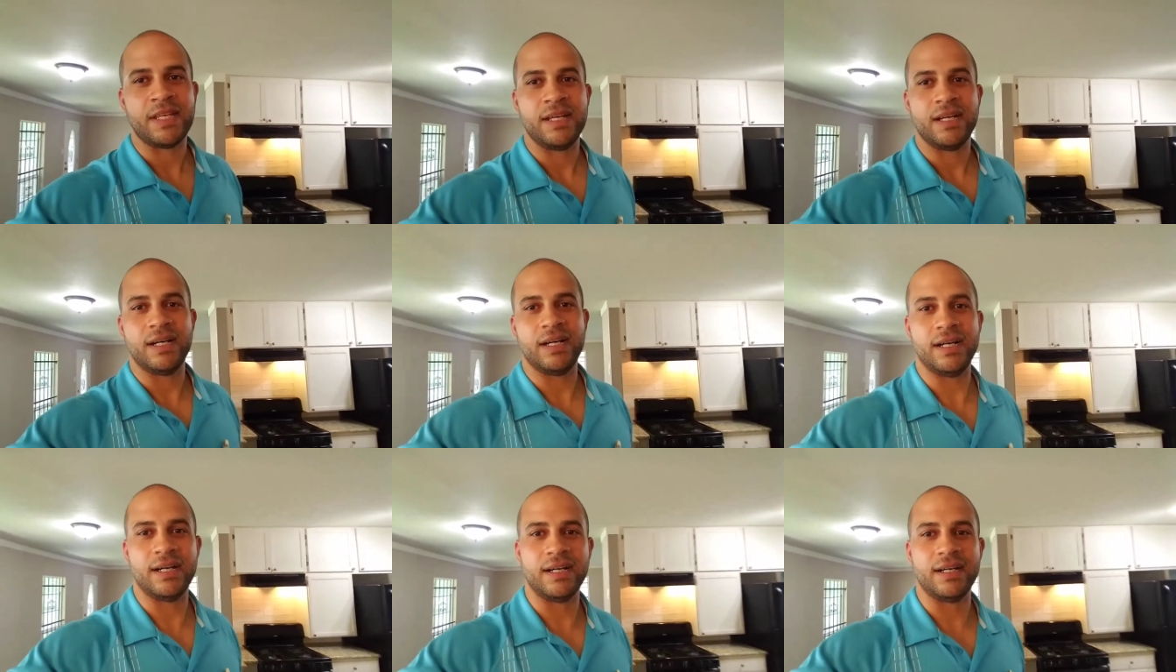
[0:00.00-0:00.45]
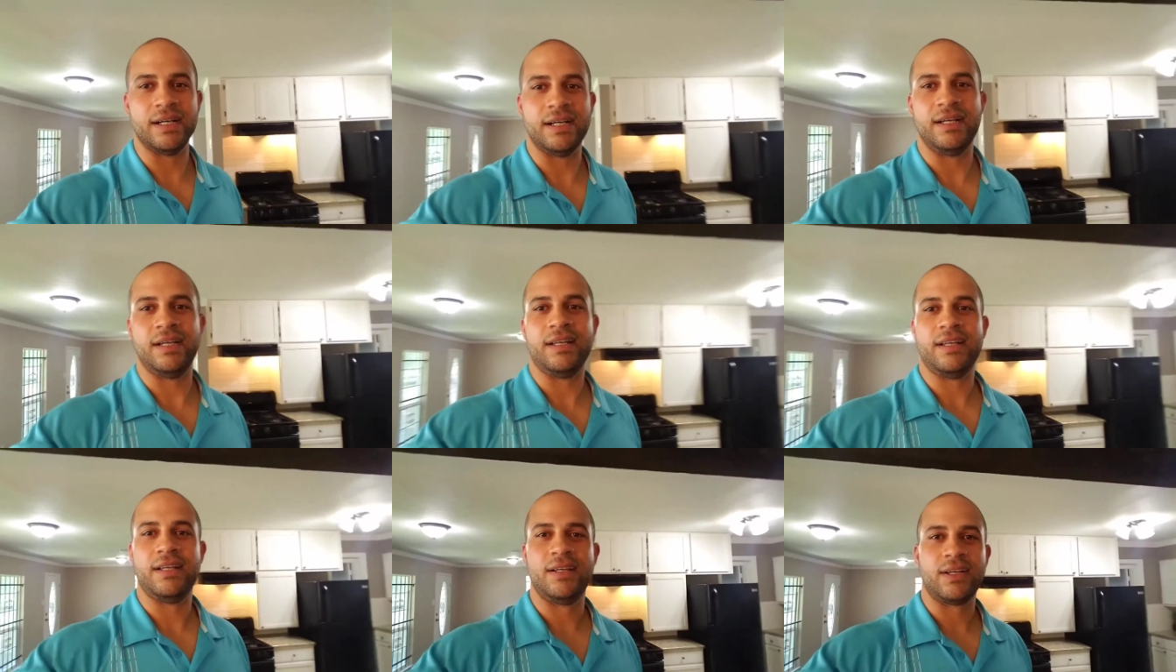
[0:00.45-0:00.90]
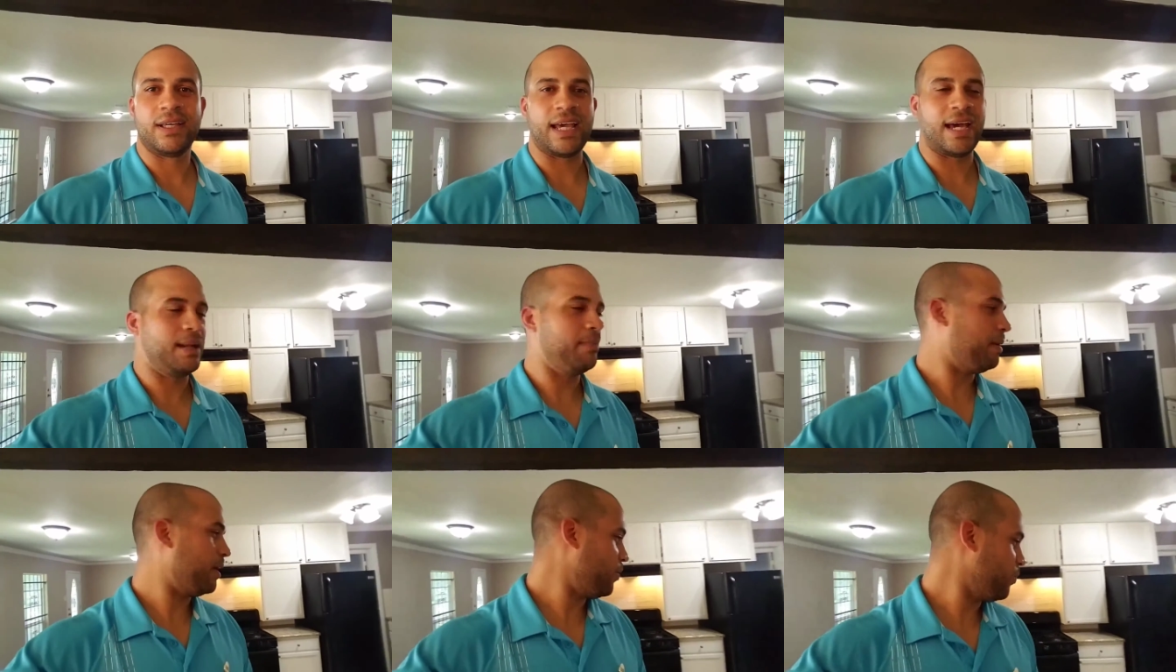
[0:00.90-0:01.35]
Uh,
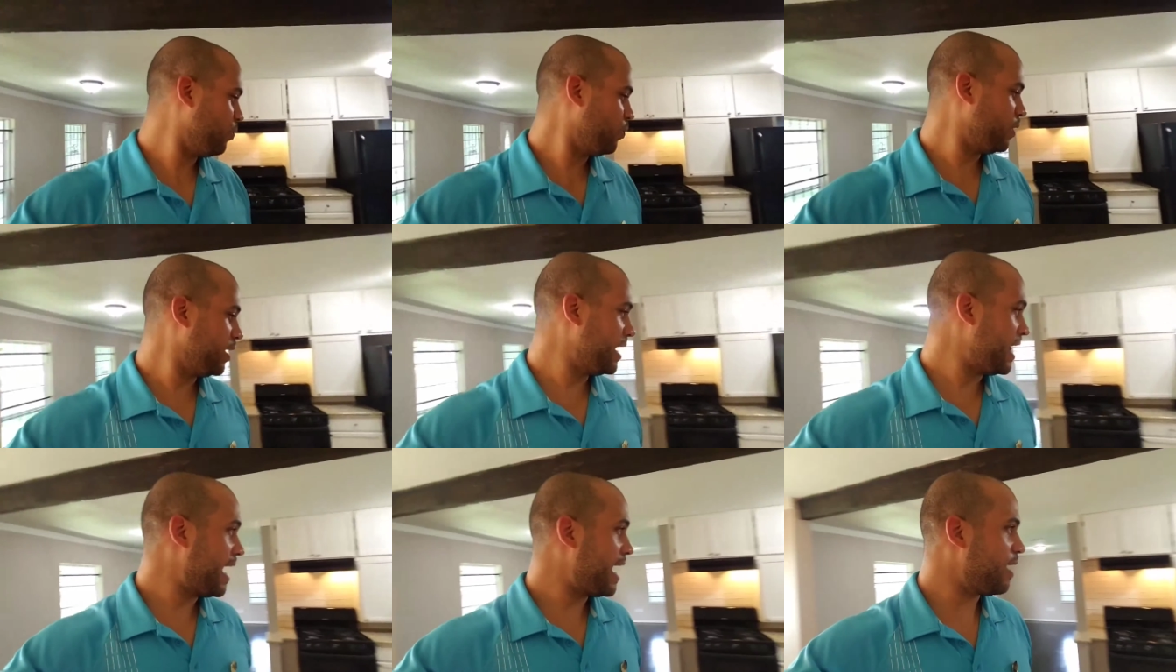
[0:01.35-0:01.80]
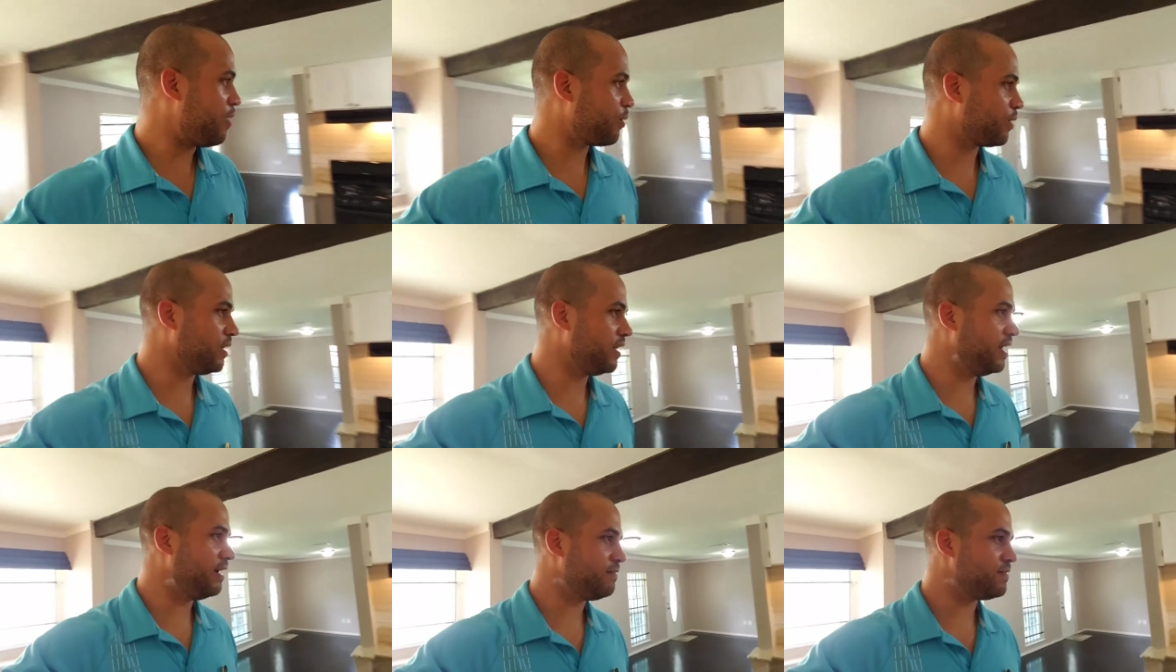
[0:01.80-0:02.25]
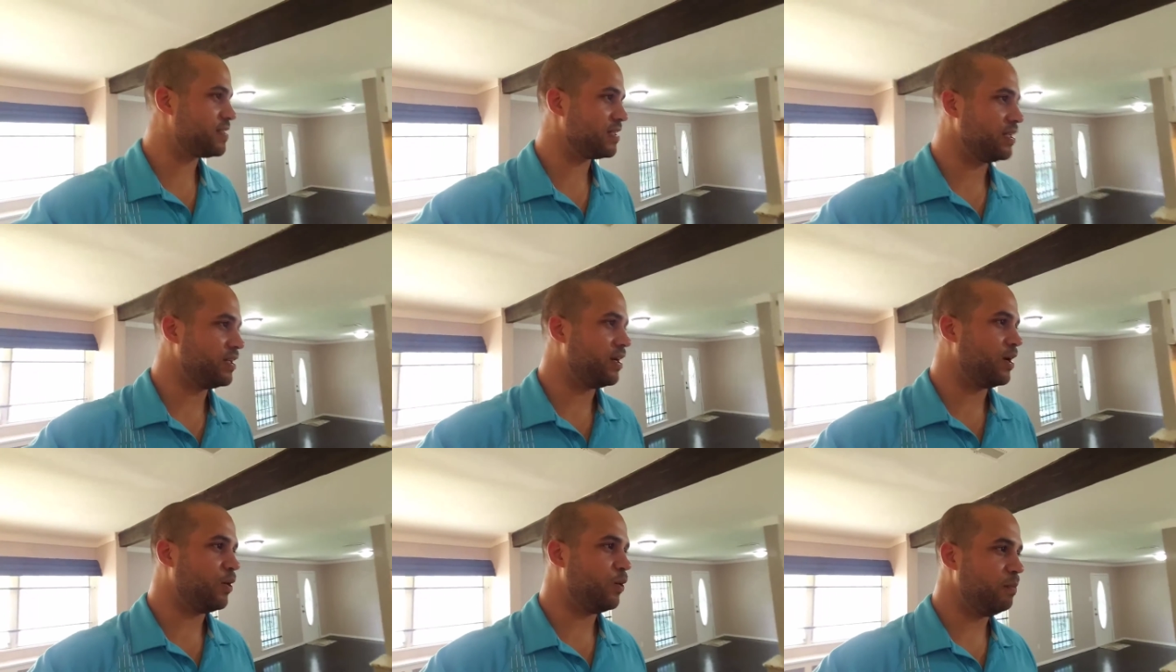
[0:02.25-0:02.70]
got about one hour left to
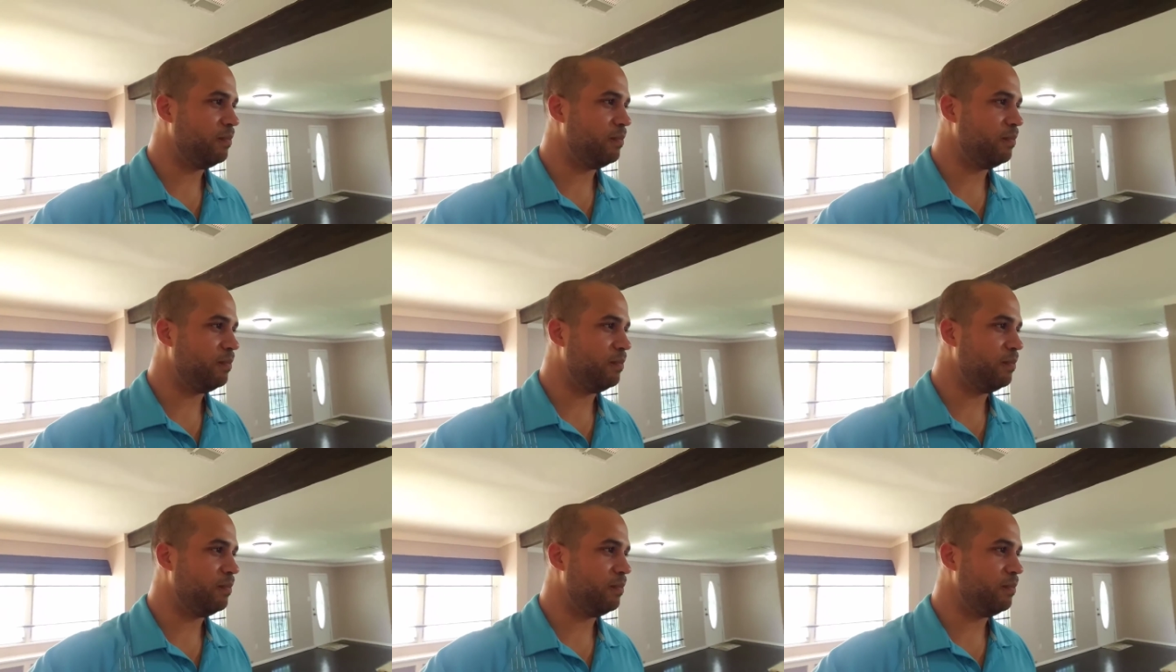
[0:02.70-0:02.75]
go.